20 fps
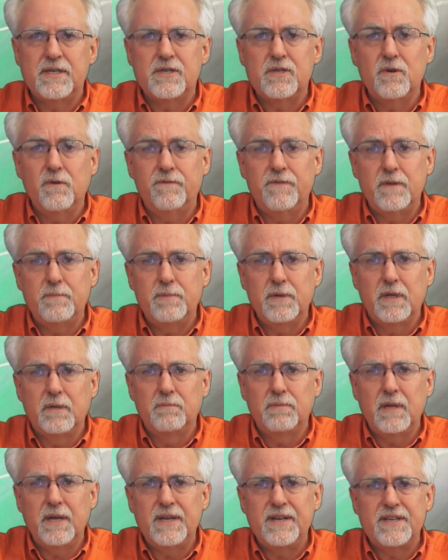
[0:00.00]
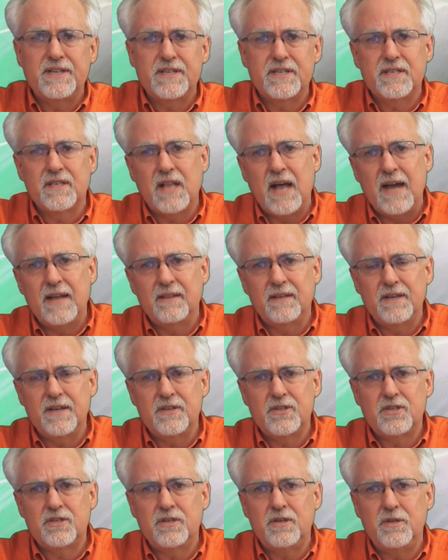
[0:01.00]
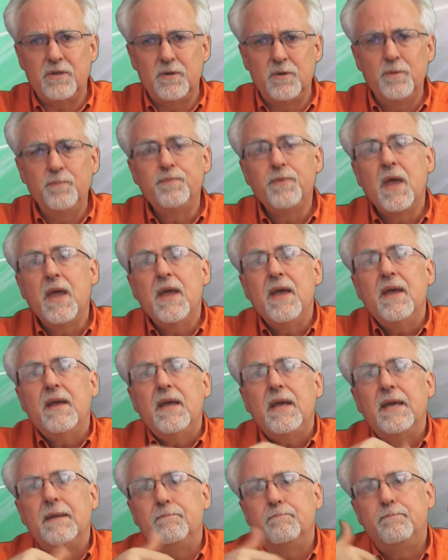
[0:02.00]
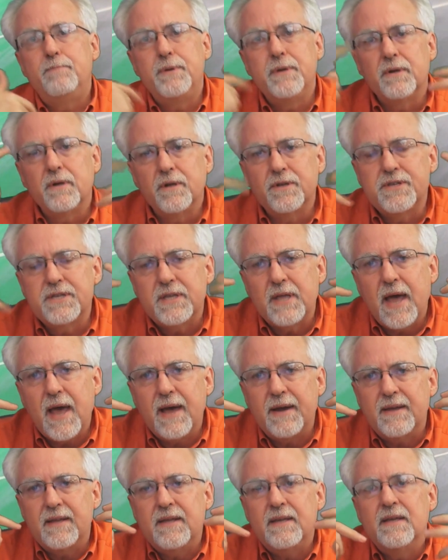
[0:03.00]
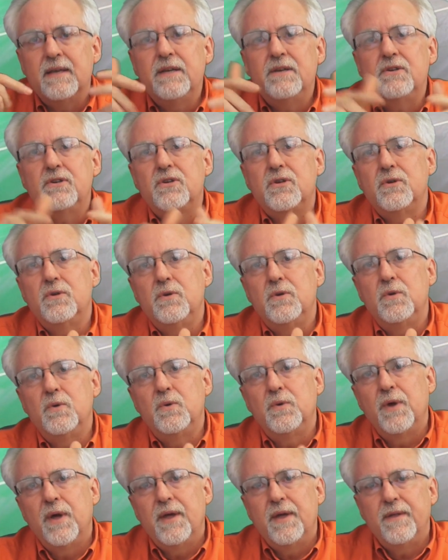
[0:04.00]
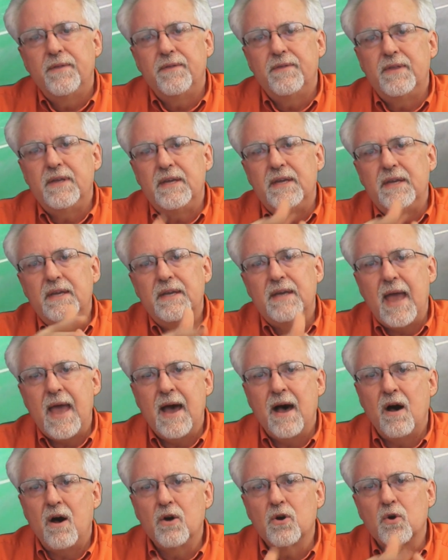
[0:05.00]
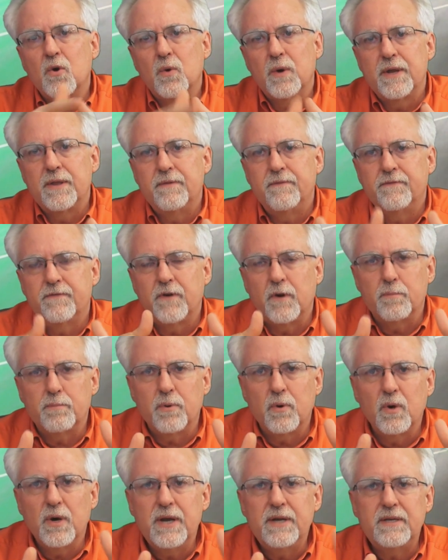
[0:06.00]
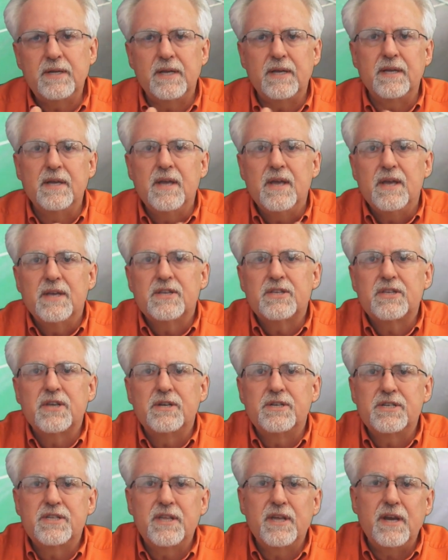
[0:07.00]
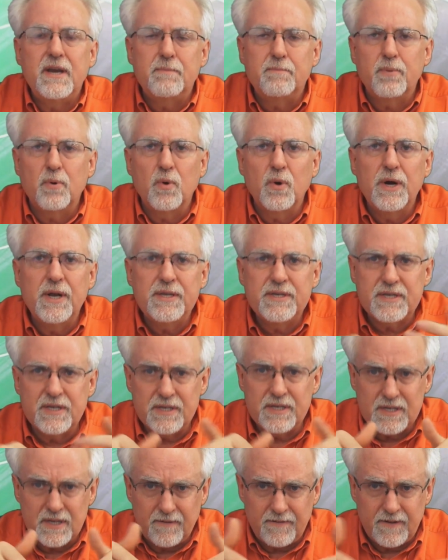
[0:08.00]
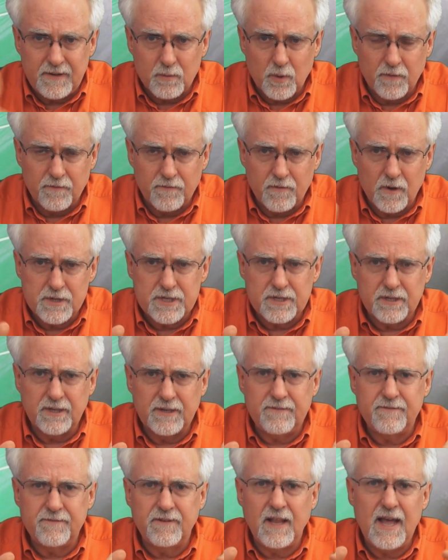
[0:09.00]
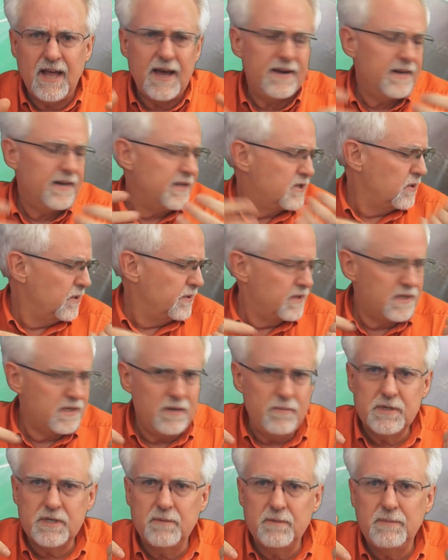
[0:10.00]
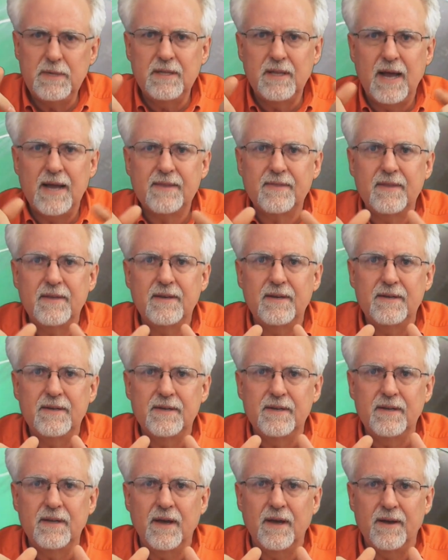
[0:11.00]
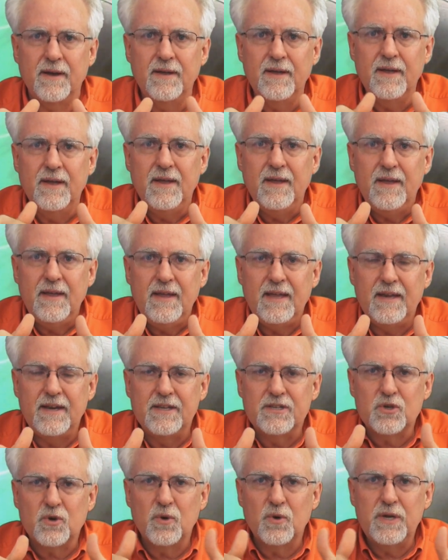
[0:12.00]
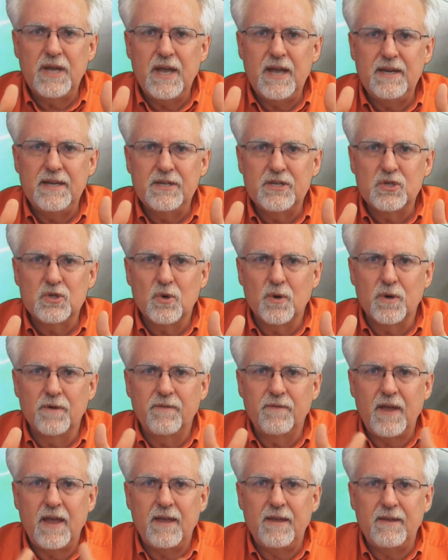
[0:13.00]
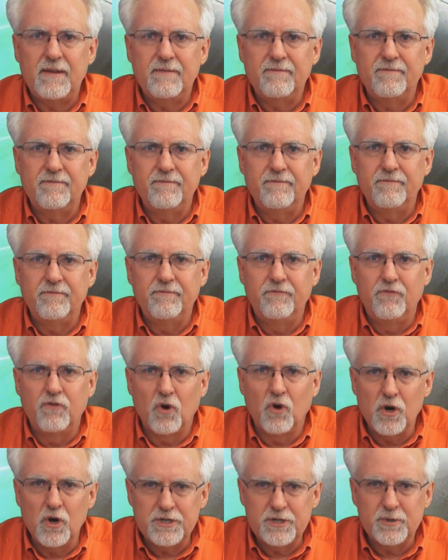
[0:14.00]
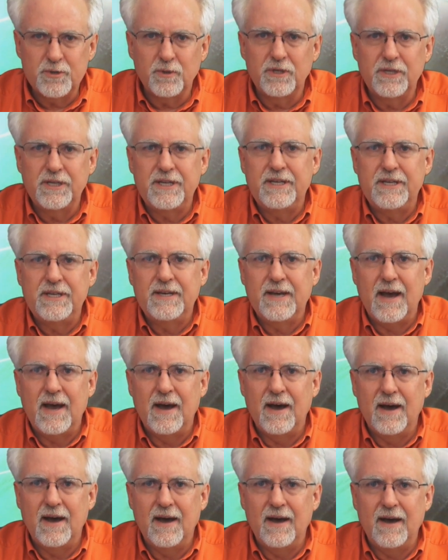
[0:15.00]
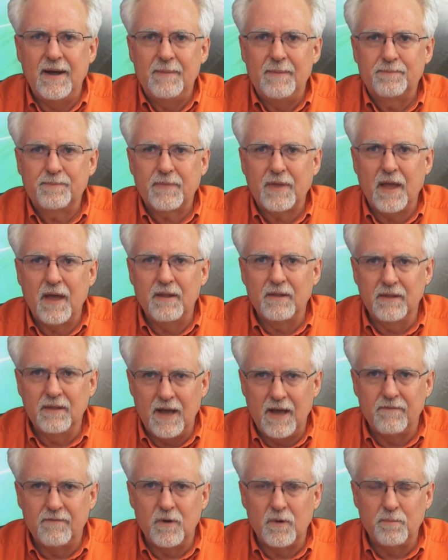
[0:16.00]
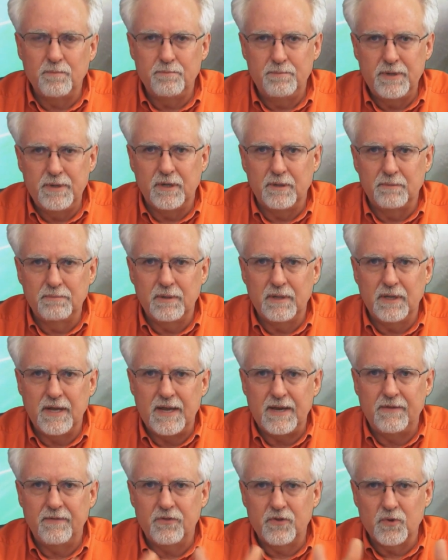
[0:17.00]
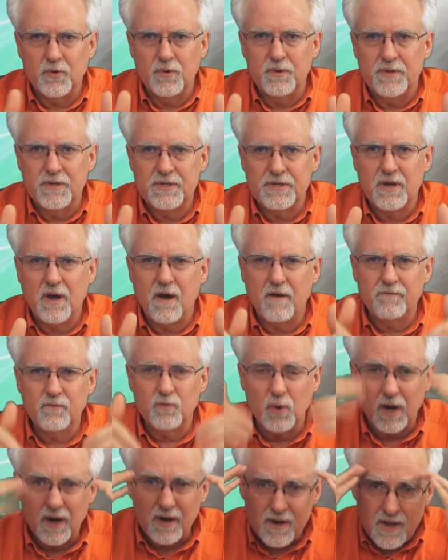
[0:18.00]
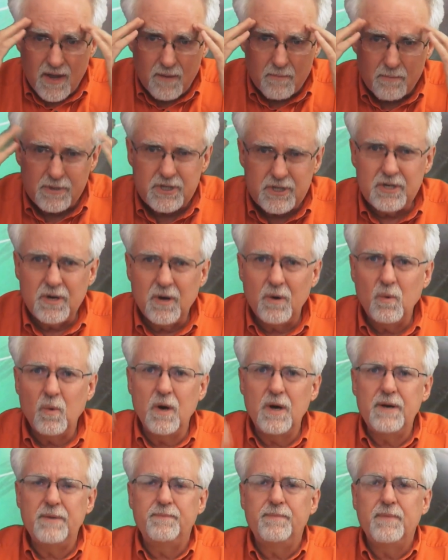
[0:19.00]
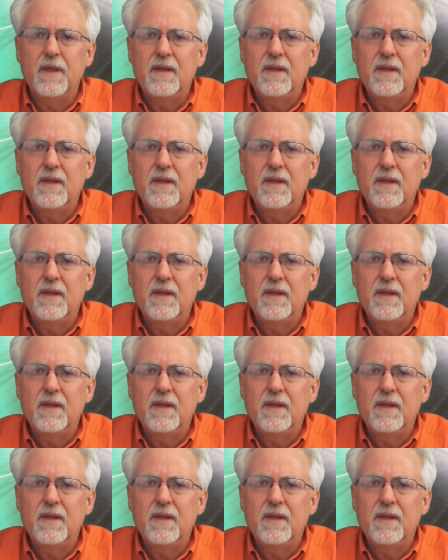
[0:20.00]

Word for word: And so if the build plate is slightly askew, it builds that into the algorithm for printing such that it prints as if it were virtually flat. And so it seems to me like that it, uh, it is creating sort of a virtually uh, level build plate through the software. But you know what?